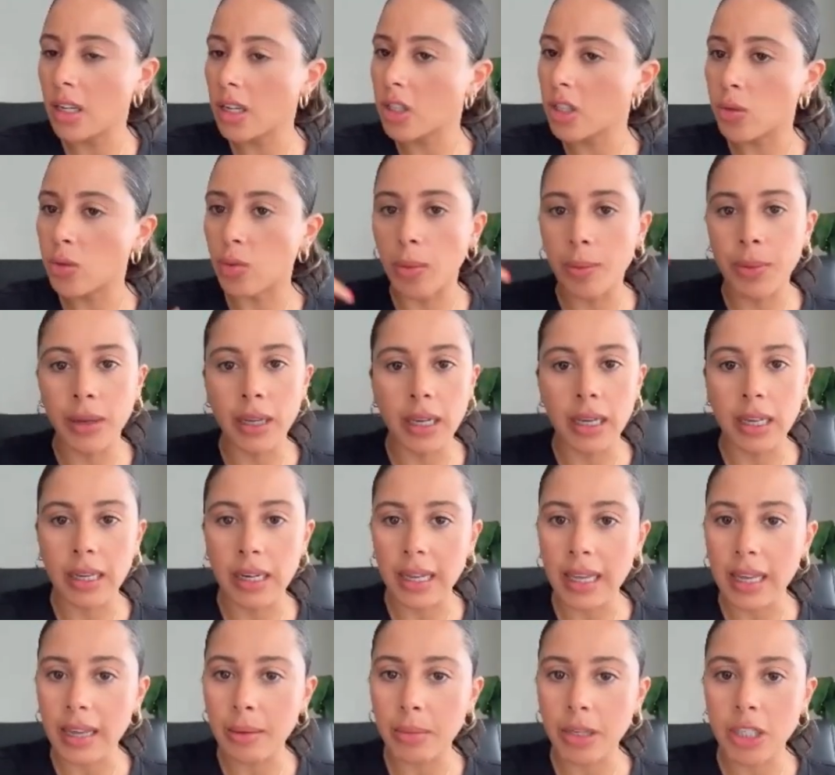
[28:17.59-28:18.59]
swapping in
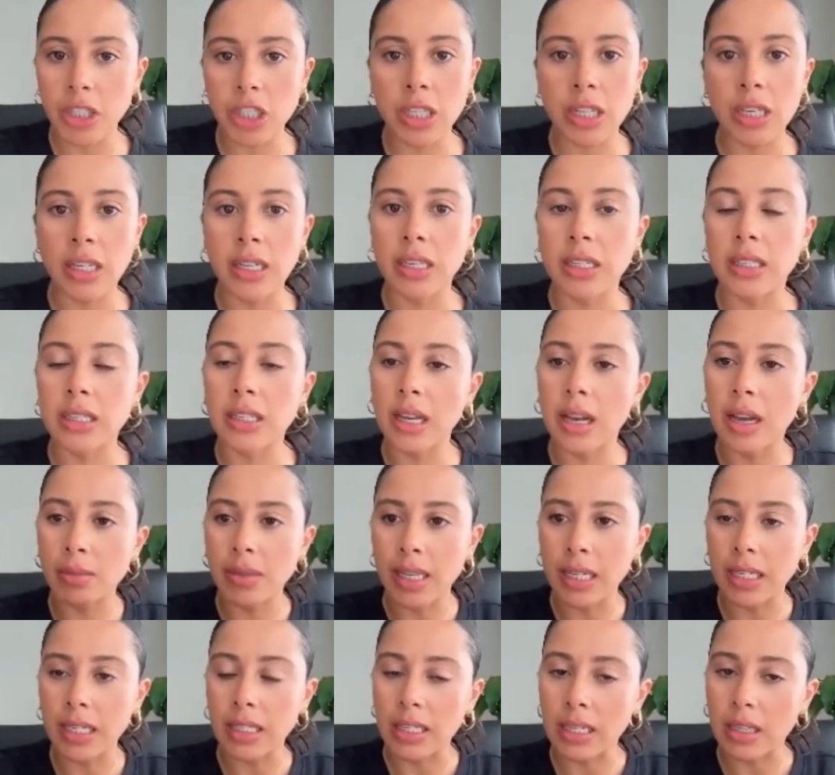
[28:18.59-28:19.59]
images,
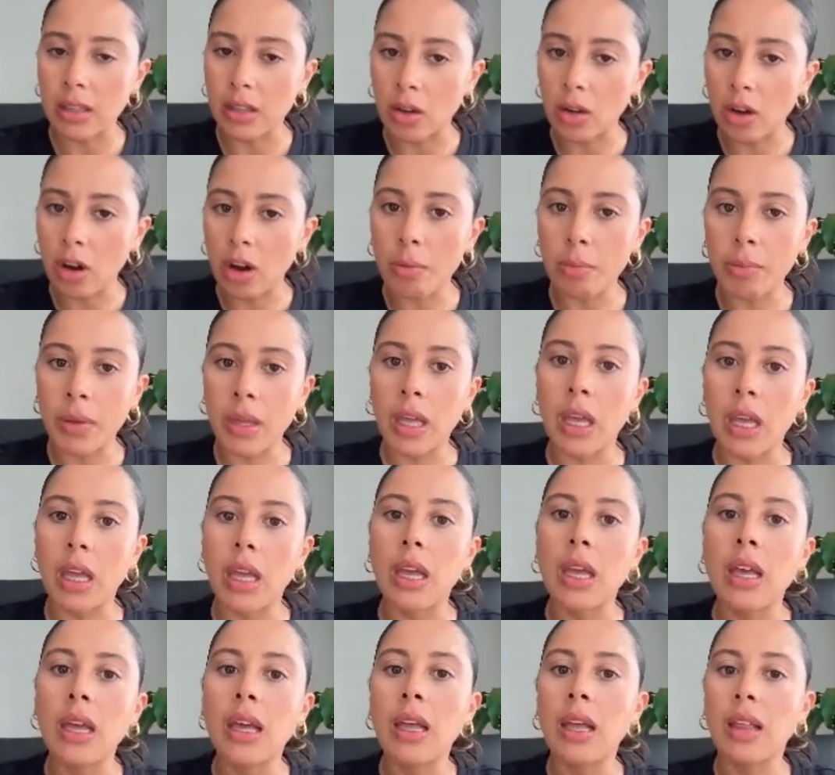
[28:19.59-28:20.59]
updating the
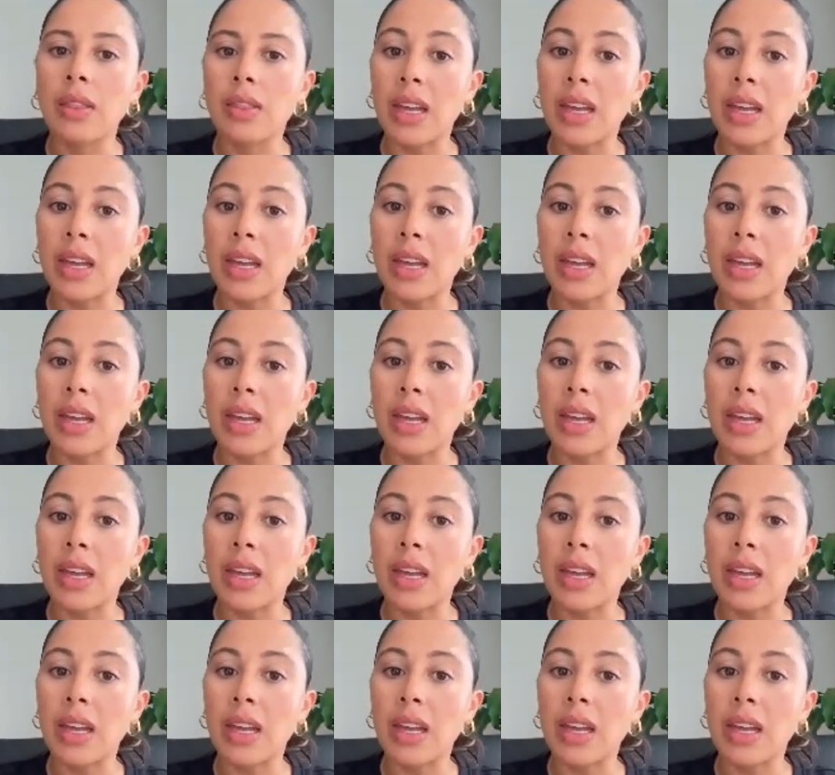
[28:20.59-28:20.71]
copy.